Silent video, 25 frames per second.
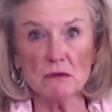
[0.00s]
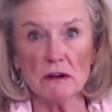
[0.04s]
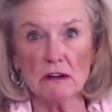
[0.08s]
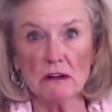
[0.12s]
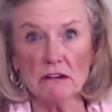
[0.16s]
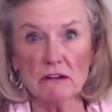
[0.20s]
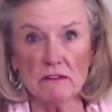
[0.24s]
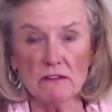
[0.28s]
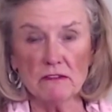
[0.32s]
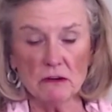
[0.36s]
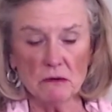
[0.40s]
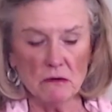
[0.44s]
if
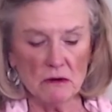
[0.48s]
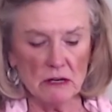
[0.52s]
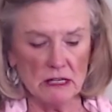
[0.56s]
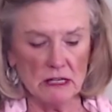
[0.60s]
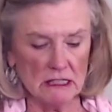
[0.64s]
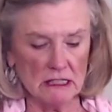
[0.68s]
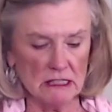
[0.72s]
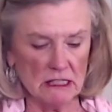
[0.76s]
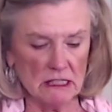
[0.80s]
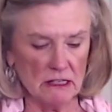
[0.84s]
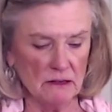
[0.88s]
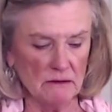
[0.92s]
you wanted to.
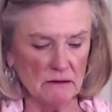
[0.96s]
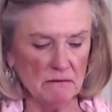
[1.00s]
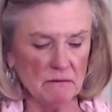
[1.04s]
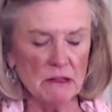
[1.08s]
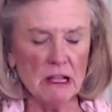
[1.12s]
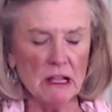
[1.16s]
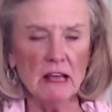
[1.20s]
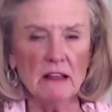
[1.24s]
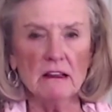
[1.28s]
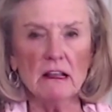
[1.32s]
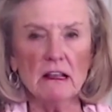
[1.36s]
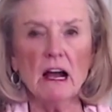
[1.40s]

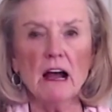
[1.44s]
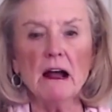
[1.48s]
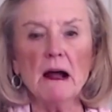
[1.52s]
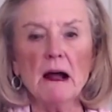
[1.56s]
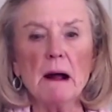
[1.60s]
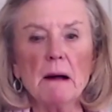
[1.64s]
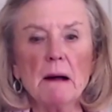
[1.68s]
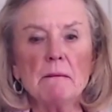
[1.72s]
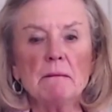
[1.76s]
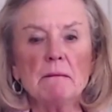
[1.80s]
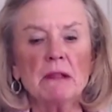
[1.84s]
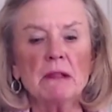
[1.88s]

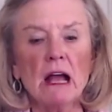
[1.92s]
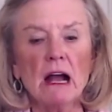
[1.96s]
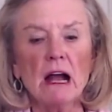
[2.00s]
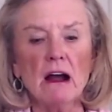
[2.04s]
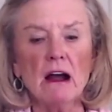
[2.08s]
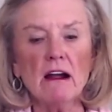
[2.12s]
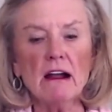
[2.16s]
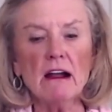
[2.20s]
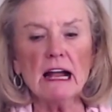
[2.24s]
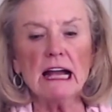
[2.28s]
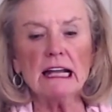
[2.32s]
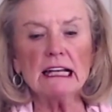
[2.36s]
All right,
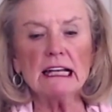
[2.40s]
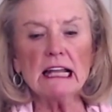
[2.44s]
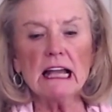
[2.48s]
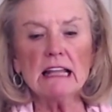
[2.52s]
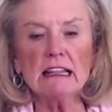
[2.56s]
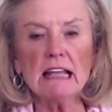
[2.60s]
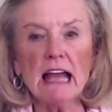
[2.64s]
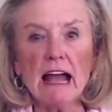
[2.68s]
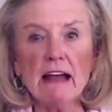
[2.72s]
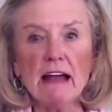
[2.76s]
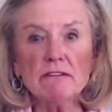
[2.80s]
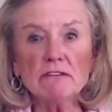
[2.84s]
and
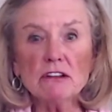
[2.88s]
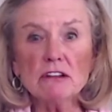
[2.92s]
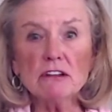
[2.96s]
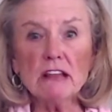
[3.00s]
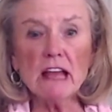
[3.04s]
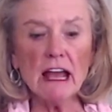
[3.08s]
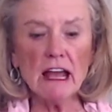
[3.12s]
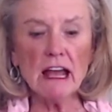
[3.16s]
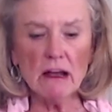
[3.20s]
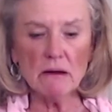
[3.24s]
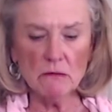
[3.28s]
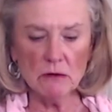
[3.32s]
after
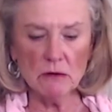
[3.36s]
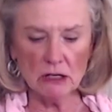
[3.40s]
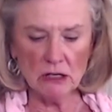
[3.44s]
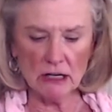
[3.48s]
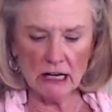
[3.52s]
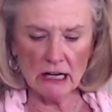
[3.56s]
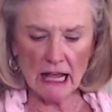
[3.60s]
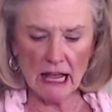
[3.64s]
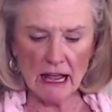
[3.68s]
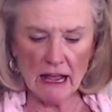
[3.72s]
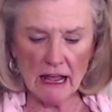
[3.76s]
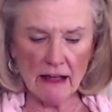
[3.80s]
that, we're going to
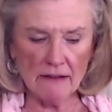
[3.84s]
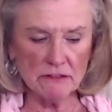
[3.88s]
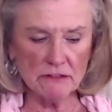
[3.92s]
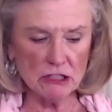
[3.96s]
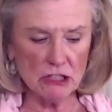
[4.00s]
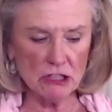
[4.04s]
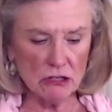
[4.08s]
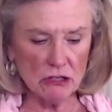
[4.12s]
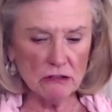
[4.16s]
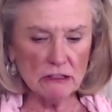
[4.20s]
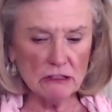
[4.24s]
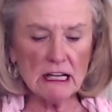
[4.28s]
have 2
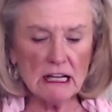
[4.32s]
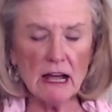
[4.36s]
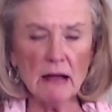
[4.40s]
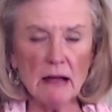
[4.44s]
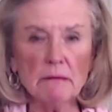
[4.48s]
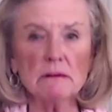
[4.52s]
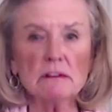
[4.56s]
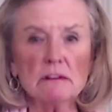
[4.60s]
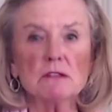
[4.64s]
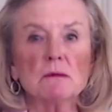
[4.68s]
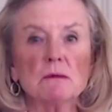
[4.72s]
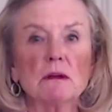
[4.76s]

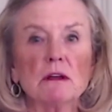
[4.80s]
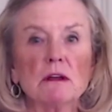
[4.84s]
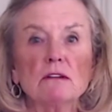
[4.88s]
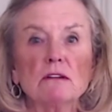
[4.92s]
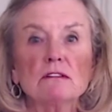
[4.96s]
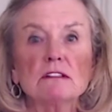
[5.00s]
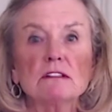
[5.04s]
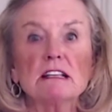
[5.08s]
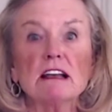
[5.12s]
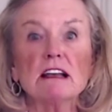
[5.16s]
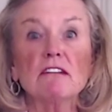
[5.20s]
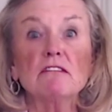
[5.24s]
tablespoons
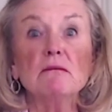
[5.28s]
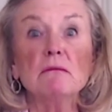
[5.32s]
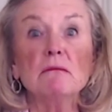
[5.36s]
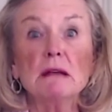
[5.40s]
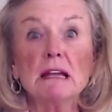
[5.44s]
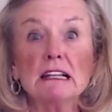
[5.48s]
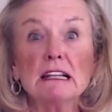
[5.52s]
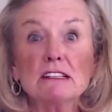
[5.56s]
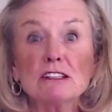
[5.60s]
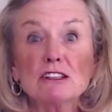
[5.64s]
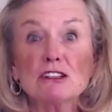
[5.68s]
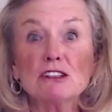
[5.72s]
of
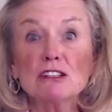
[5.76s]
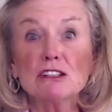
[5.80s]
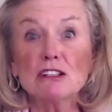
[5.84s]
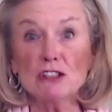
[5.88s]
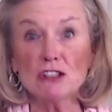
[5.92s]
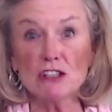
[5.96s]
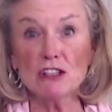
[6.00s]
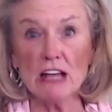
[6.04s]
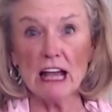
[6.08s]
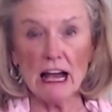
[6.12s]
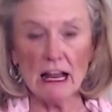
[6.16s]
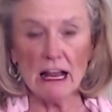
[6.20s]
minced
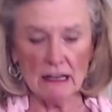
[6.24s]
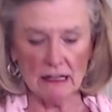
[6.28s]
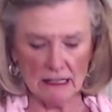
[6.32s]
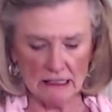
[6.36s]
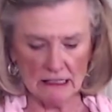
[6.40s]
shallot.